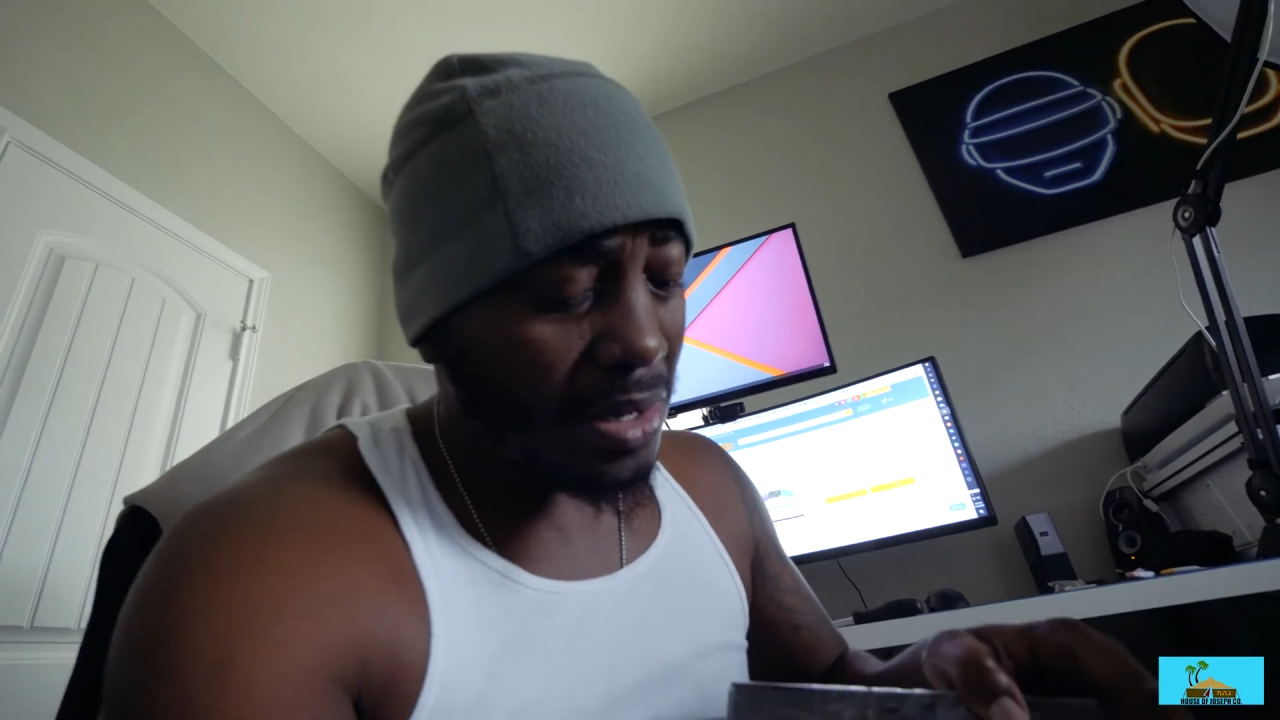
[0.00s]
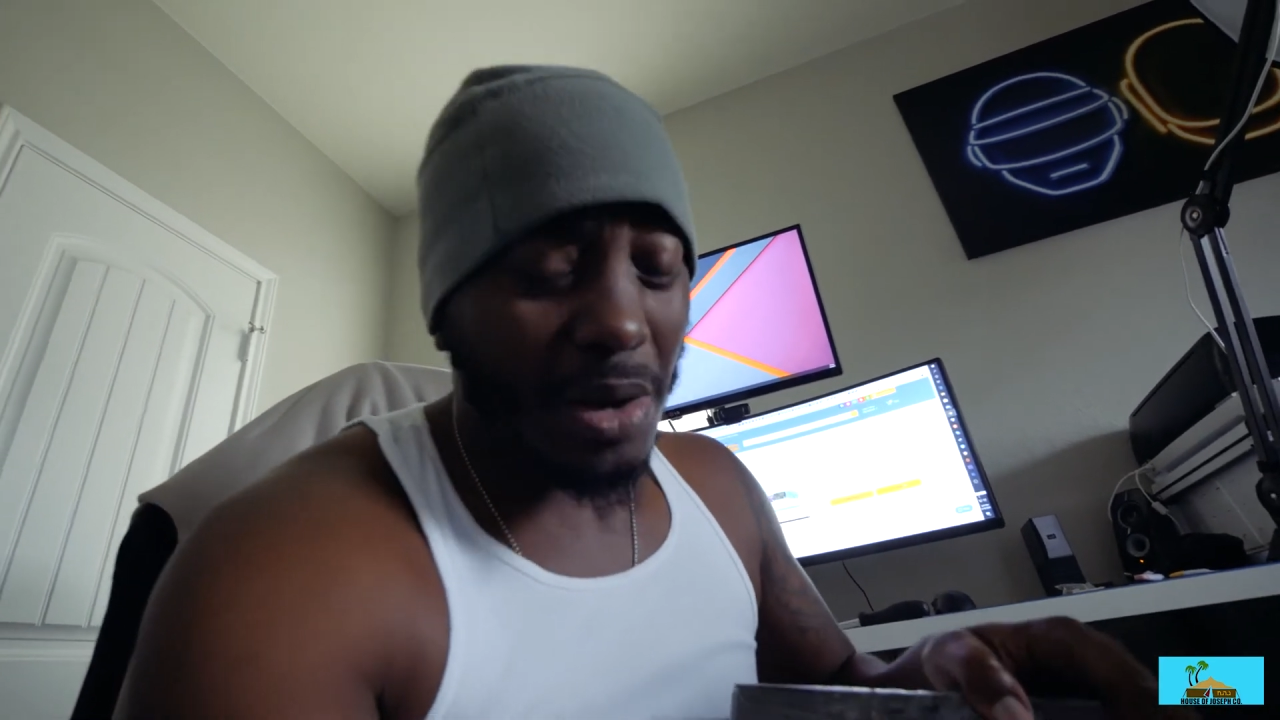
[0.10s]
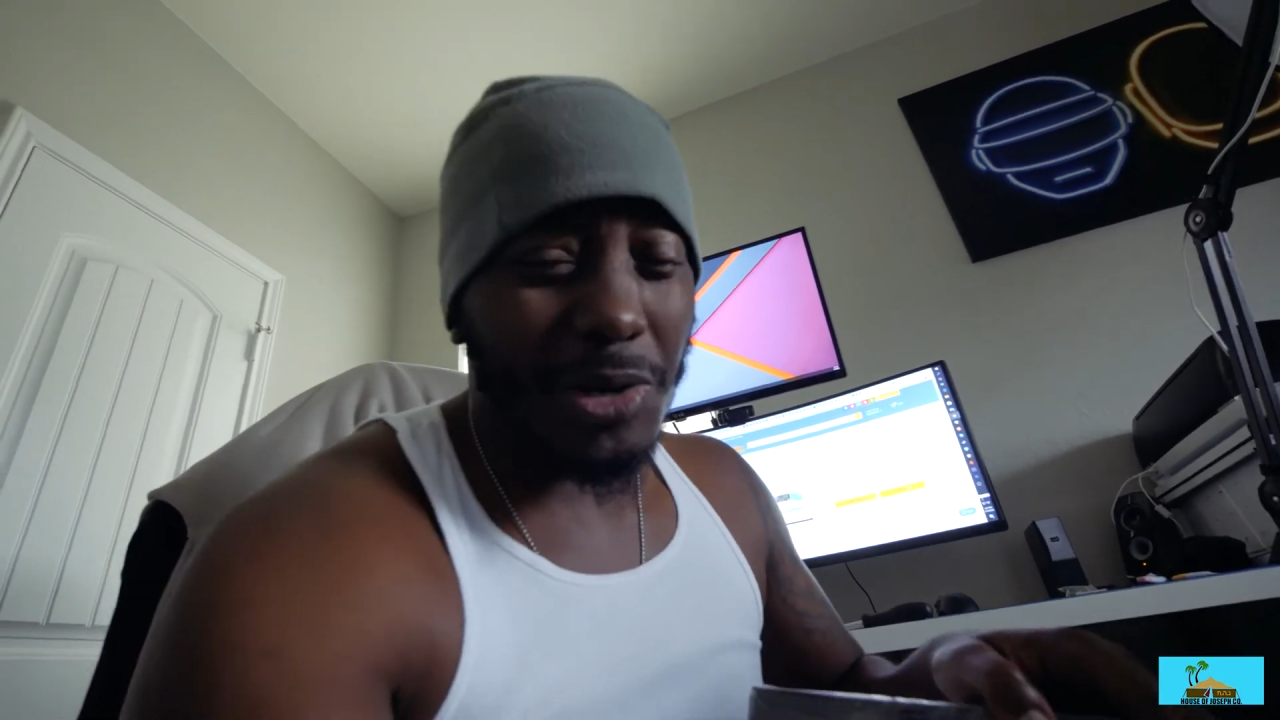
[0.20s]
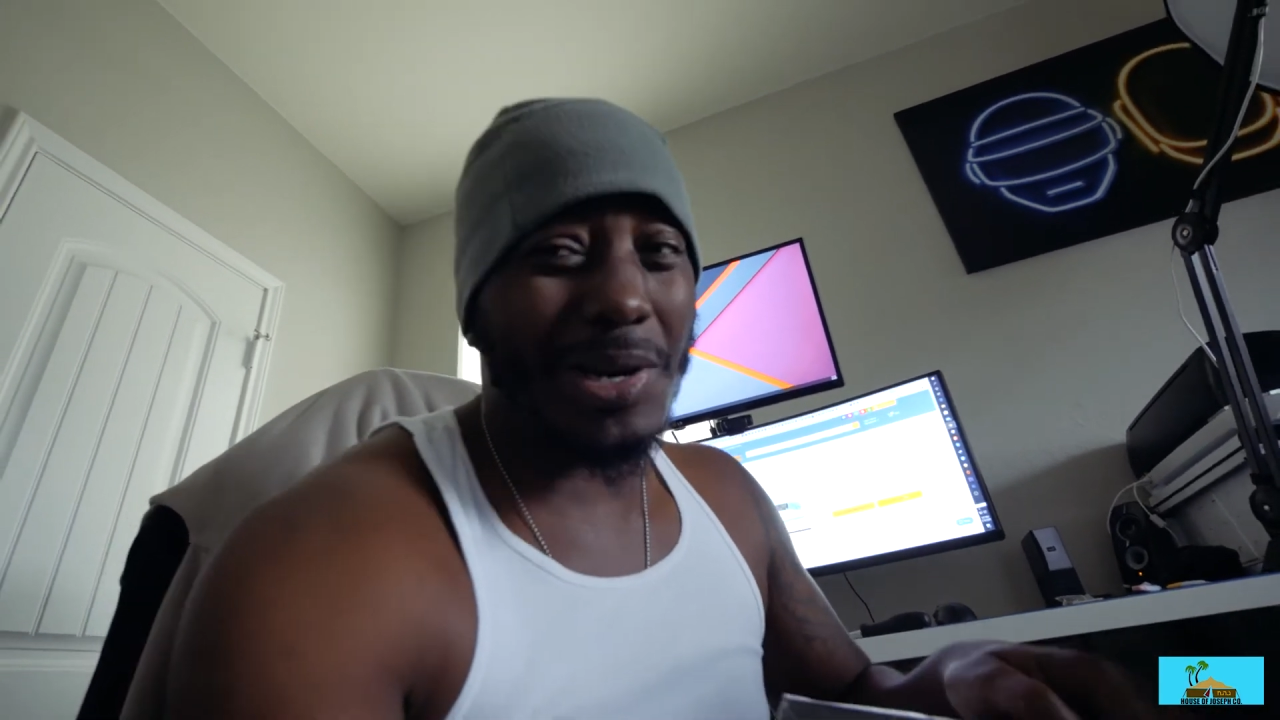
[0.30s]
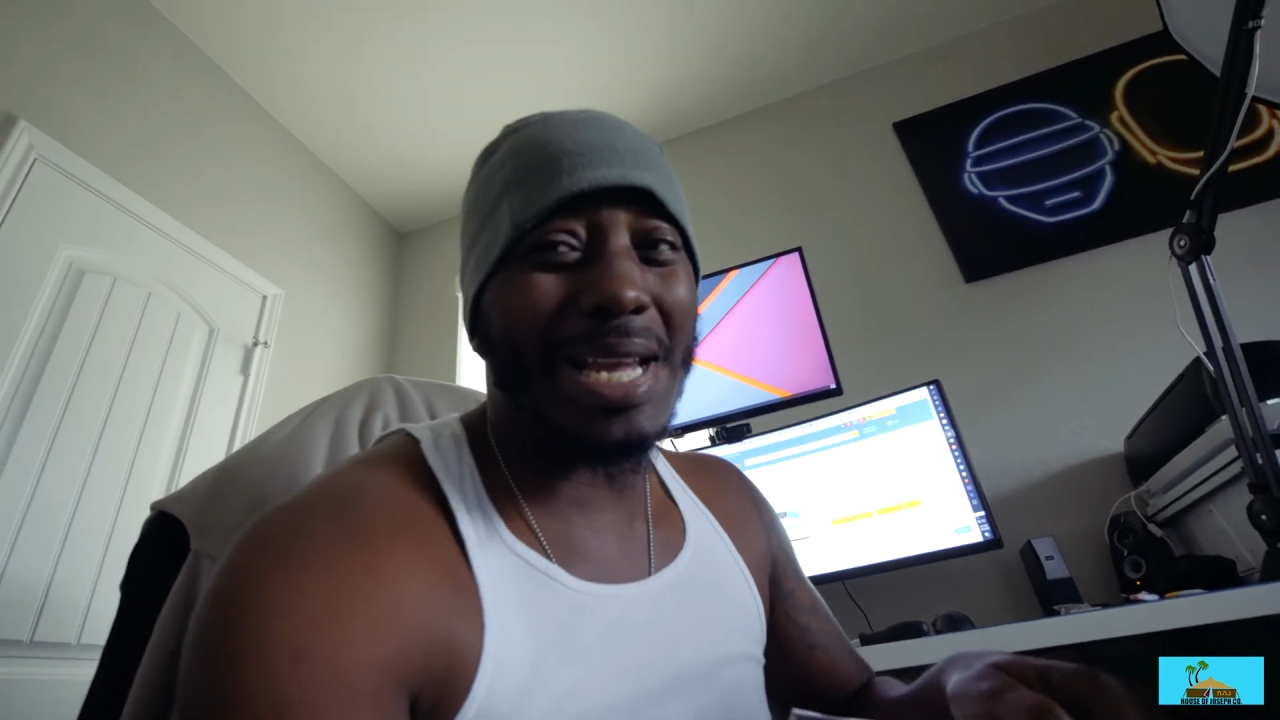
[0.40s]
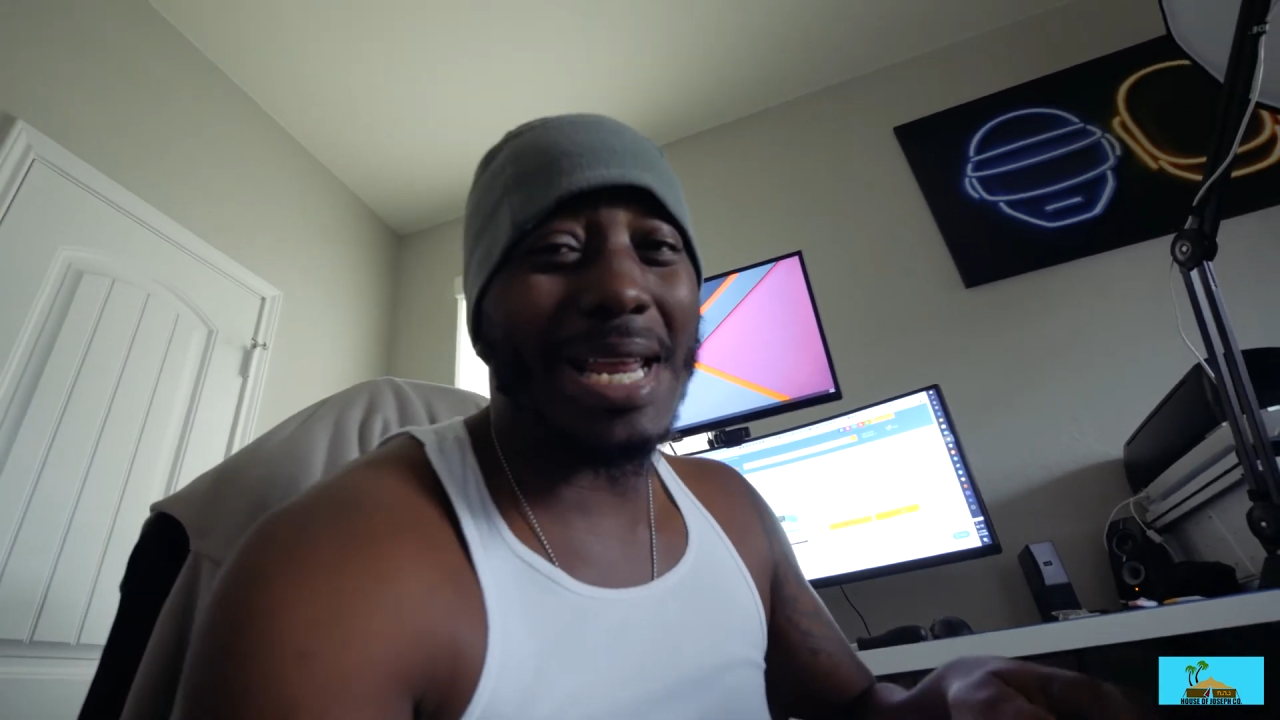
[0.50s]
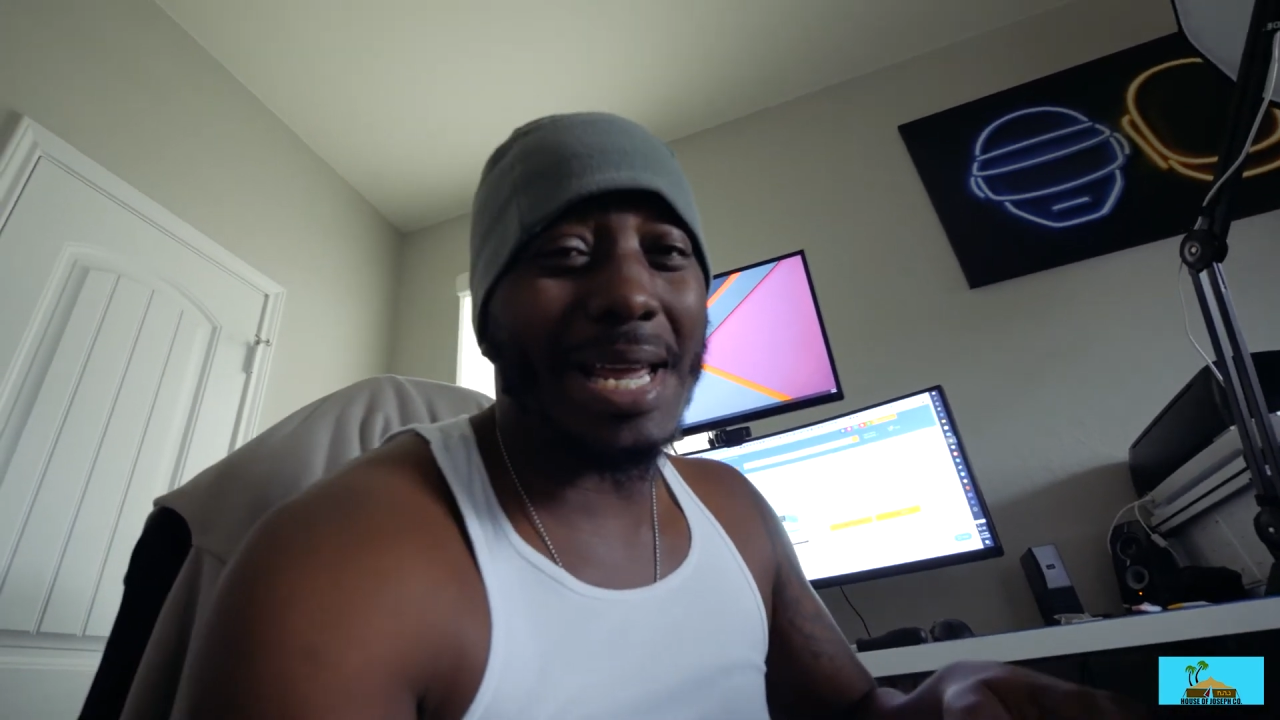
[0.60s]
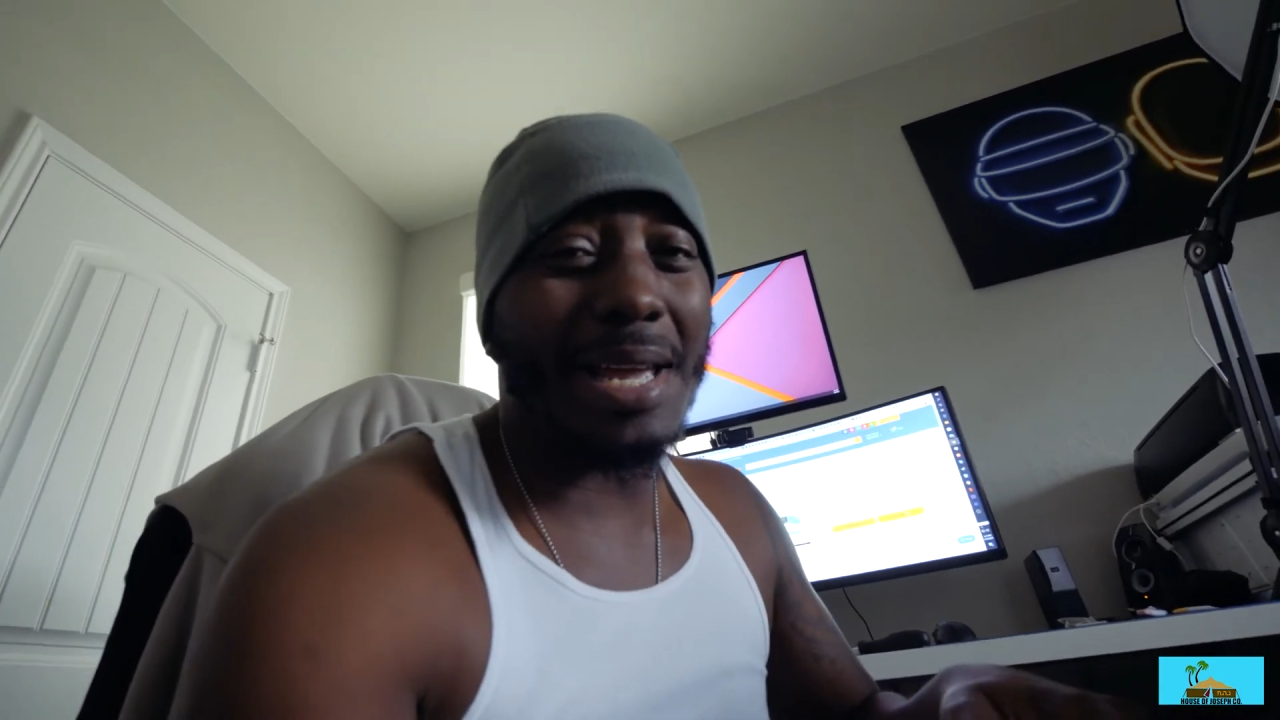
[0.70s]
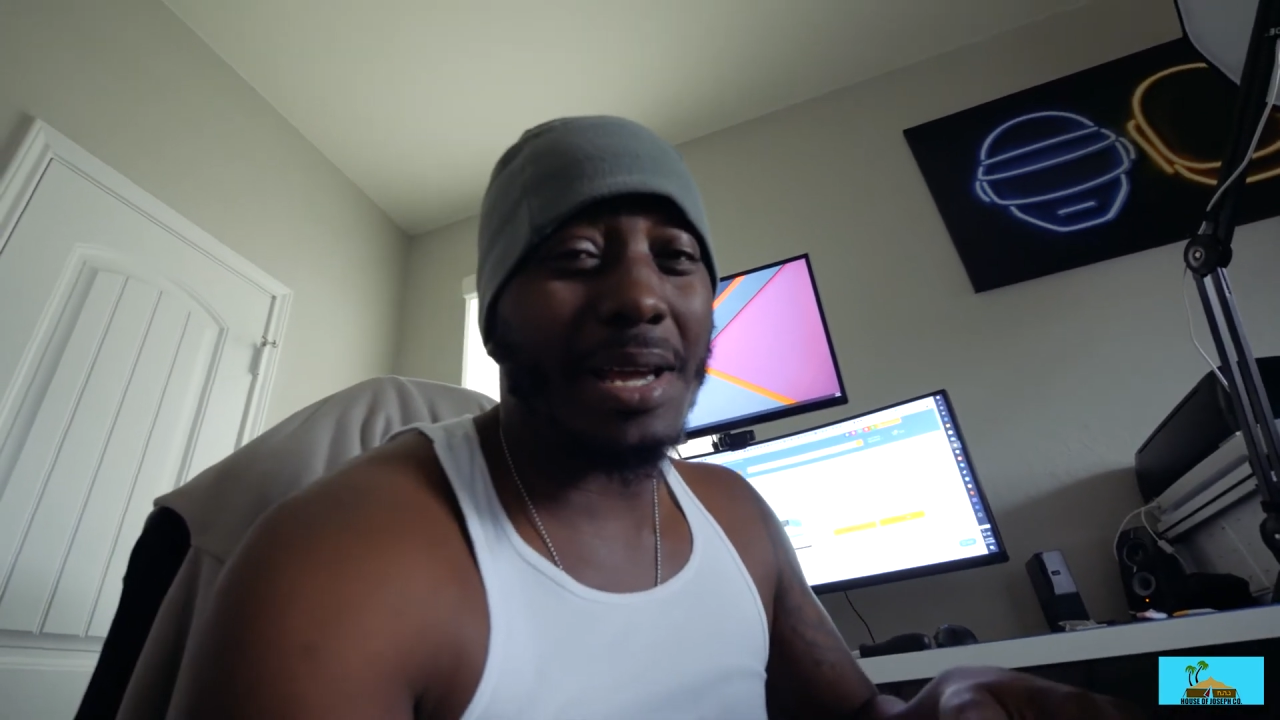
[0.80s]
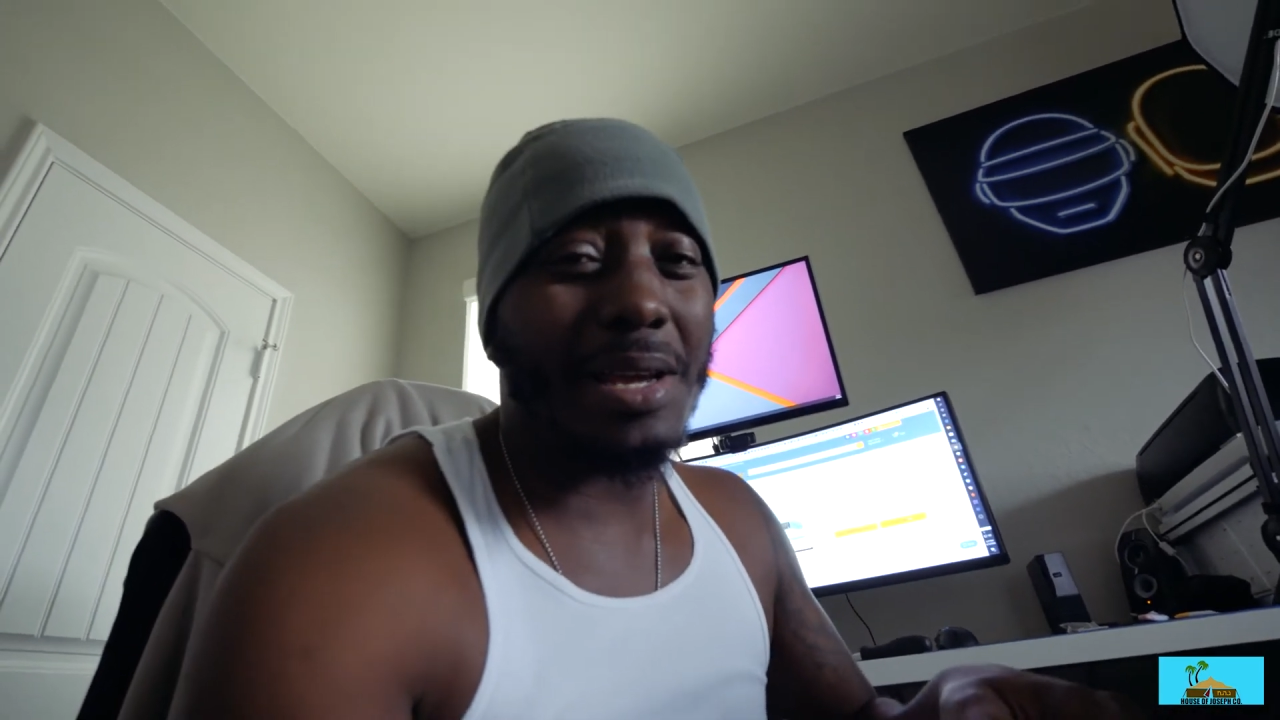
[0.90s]
know you're
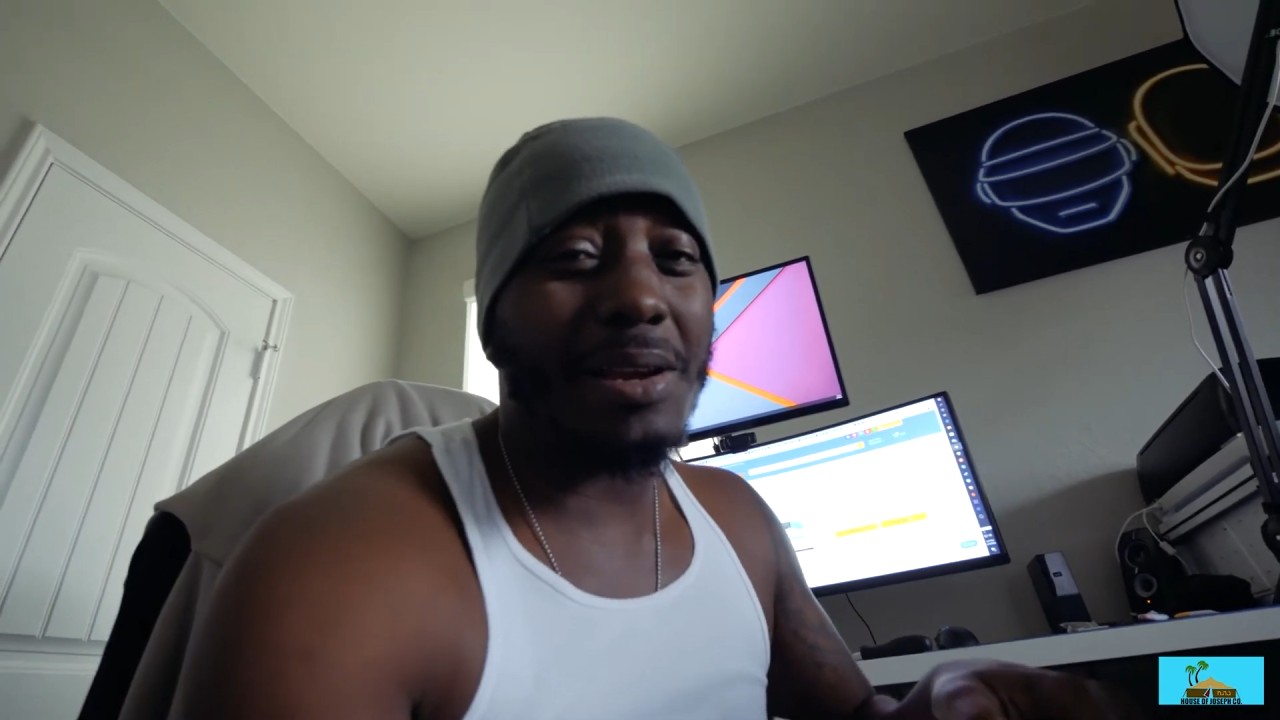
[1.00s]
getting